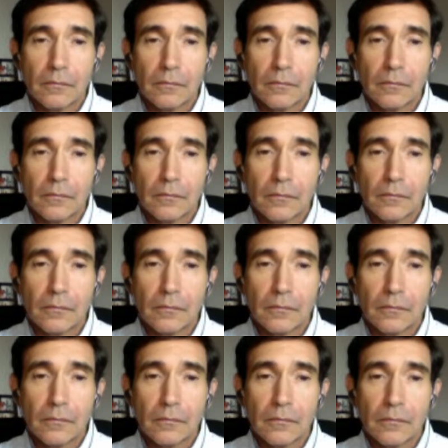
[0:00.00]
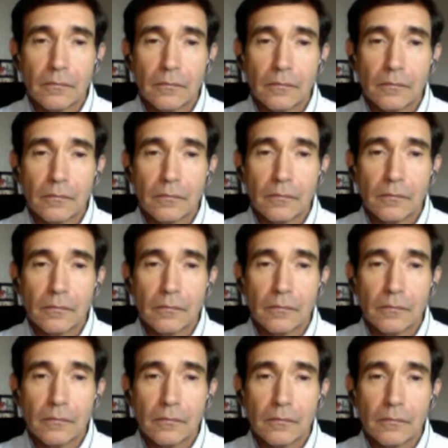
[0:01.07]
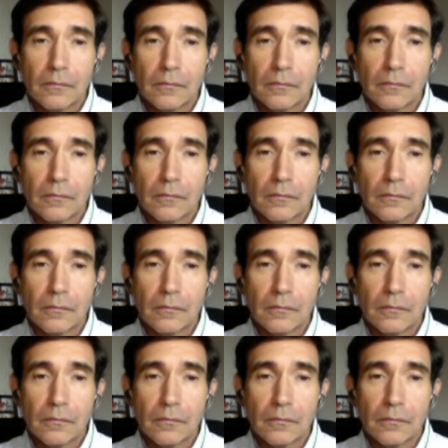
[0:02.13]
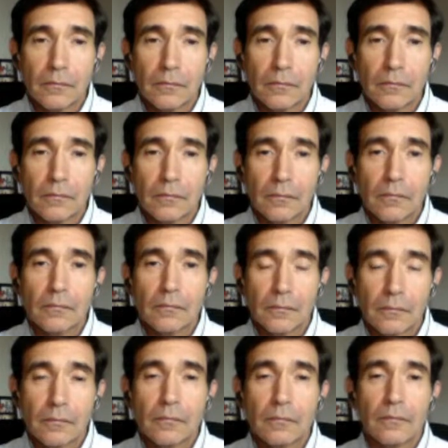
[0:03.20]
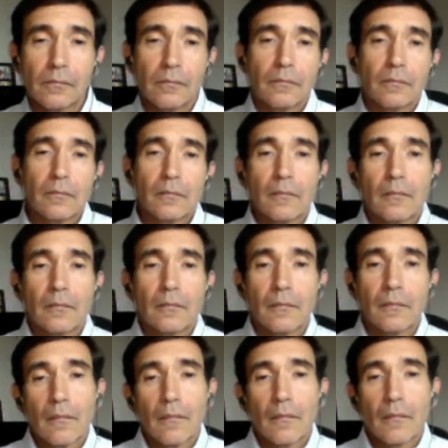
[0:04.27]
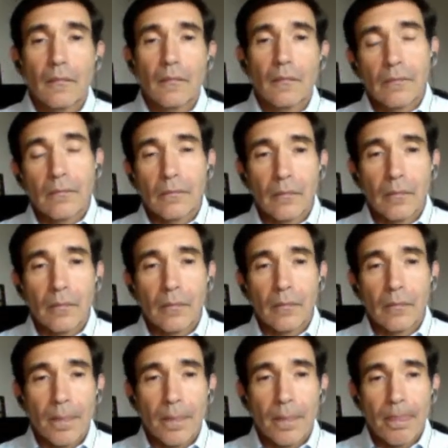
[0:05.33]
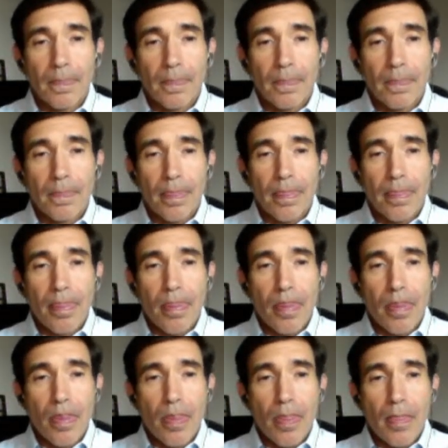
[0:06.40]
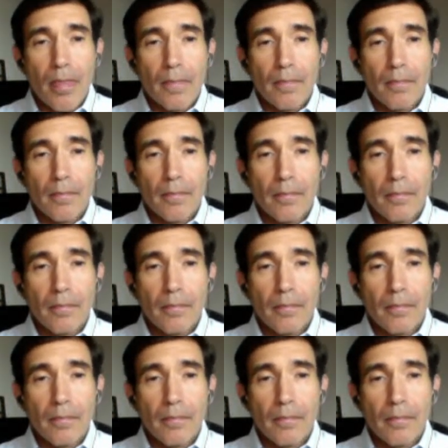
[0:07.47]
No words are spoken by the person on screen.